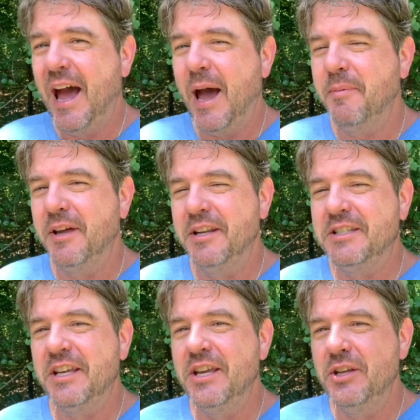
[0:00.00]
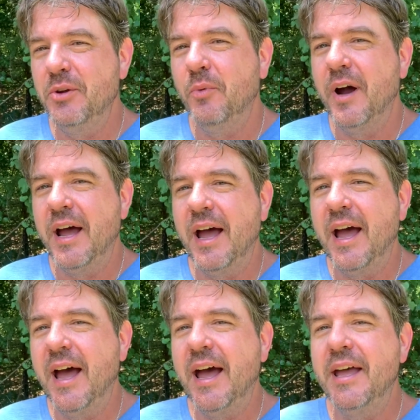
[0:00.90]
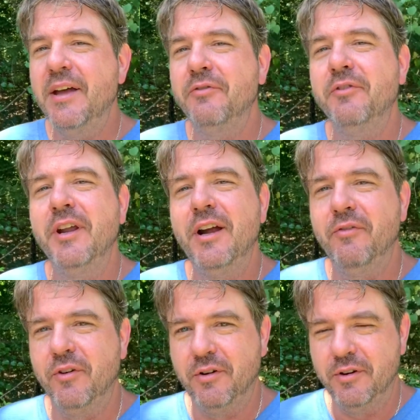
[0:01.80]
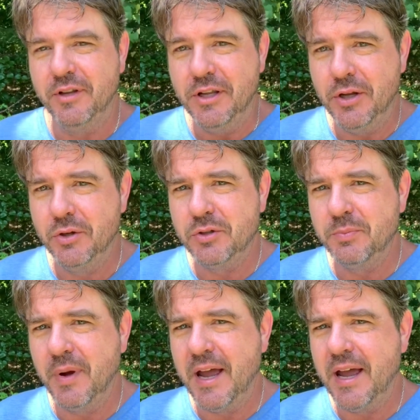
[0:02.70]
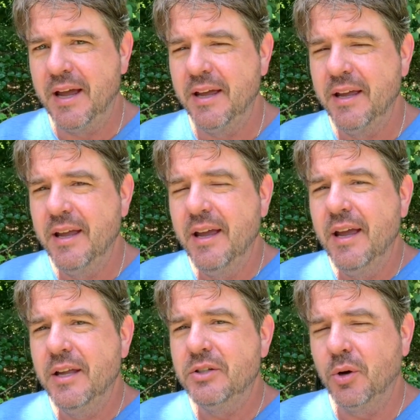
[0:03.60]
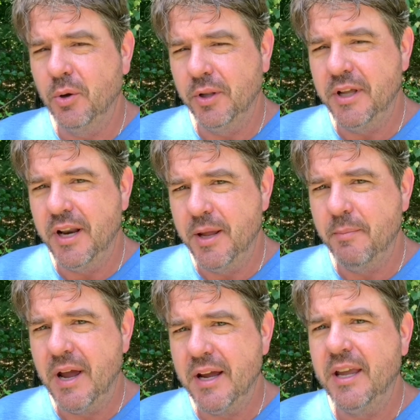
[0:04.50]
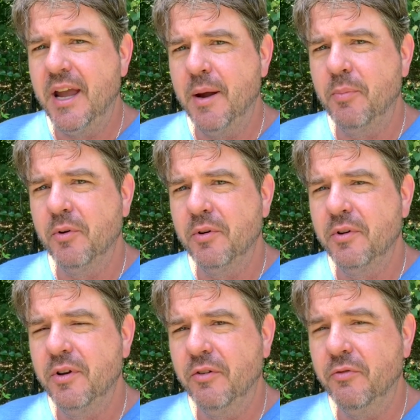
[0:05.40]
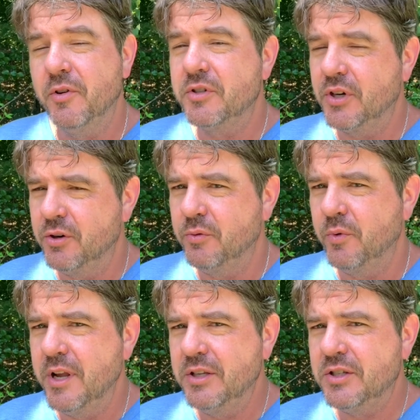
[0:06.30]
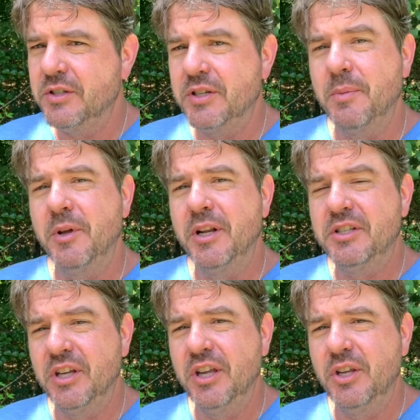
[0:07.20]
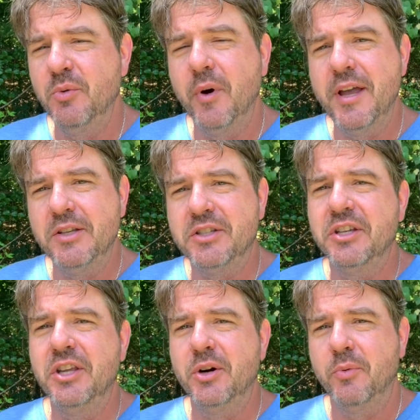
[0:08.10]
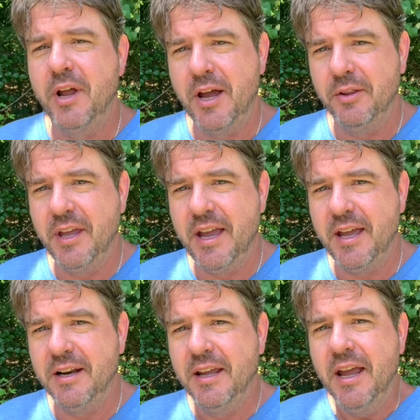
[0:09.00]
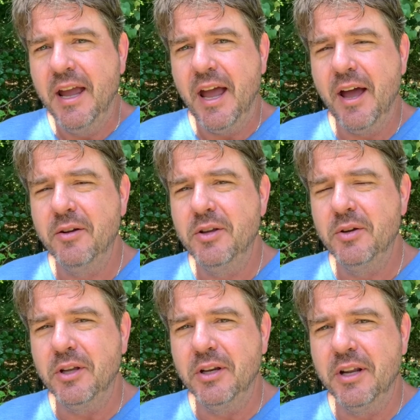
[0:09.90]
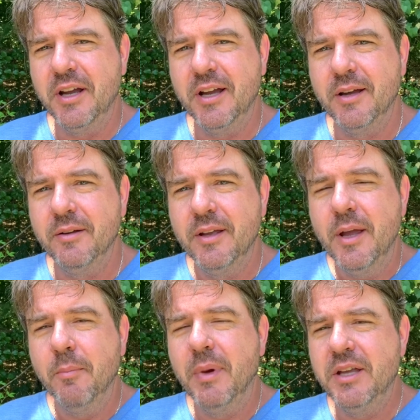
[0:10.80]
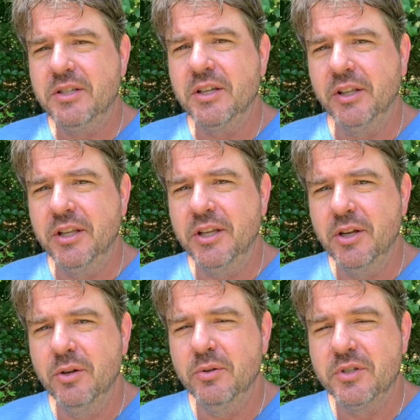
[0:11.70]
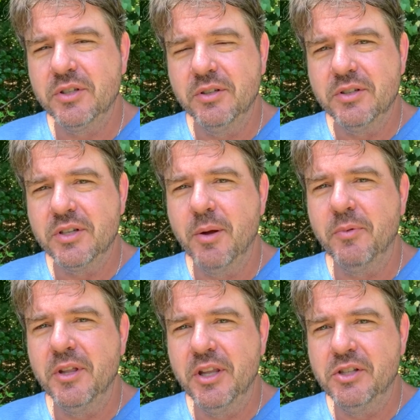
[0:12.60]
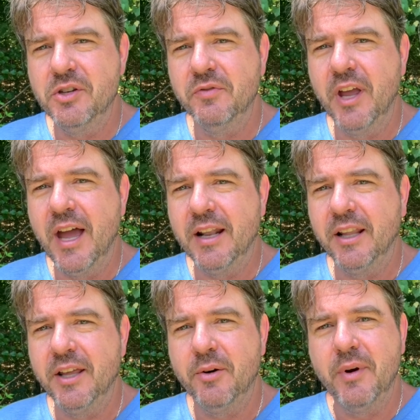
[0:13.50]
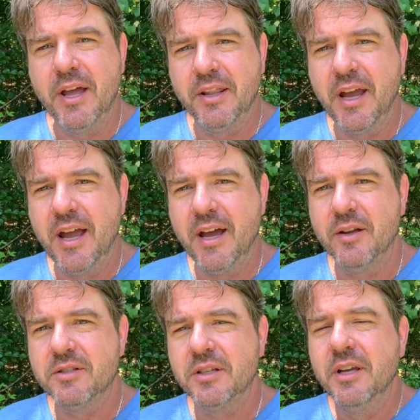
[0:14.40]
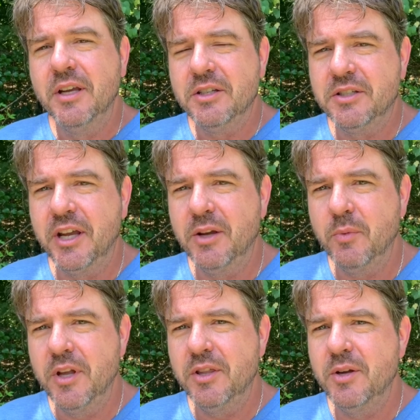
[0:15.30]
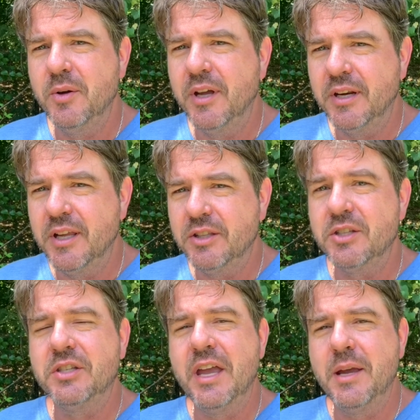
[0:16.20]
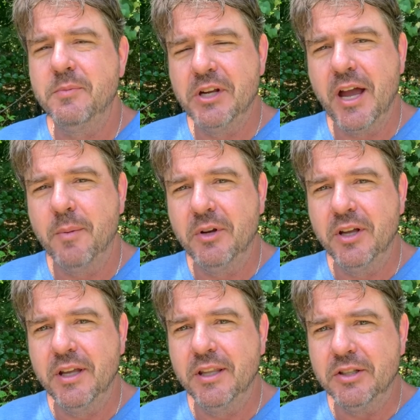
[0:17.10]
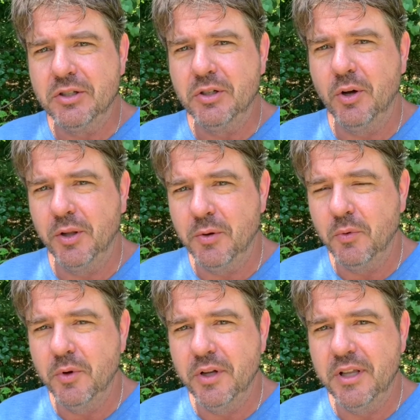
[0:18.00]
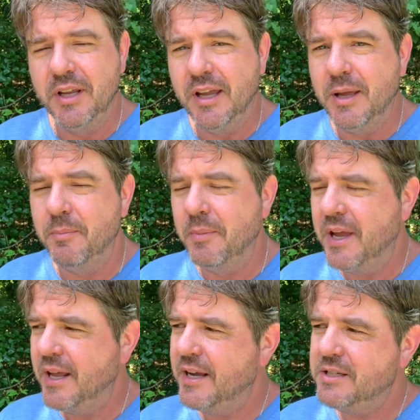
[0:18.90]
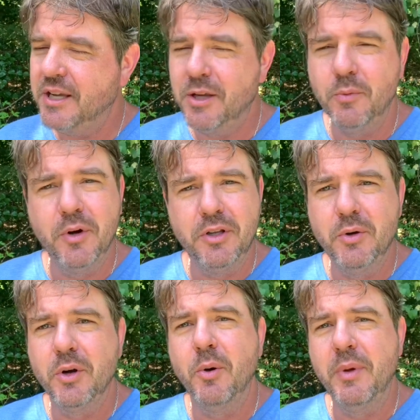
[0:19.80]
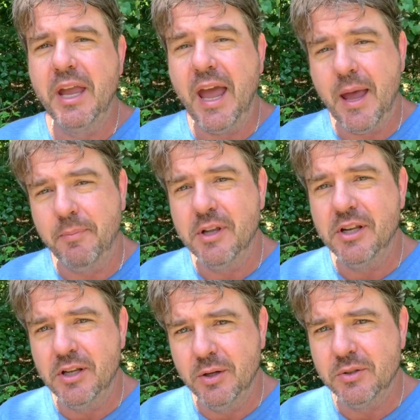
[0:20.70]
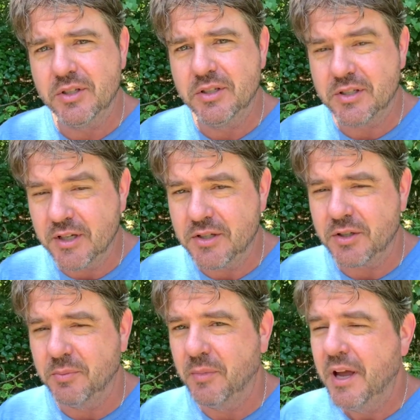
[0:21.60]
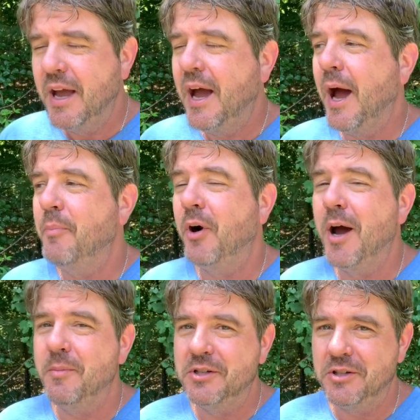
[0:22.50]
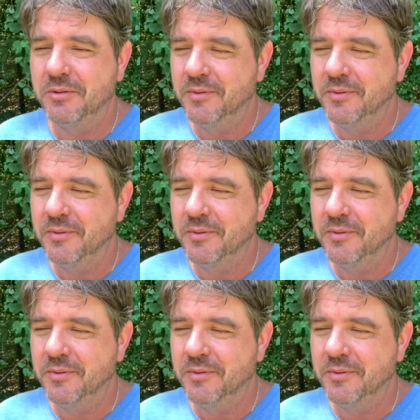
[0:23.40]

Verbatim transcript: I'm gonna tell you why I have never used my toilet in my camper for certain reasons. I'm gonna tell you ways to get around that, how you can uh, basically use something that you've got laying around the house take with you and get the same job done that the toilet would. And man, I tell you what, you're gonna be happy to use this system. I promise you.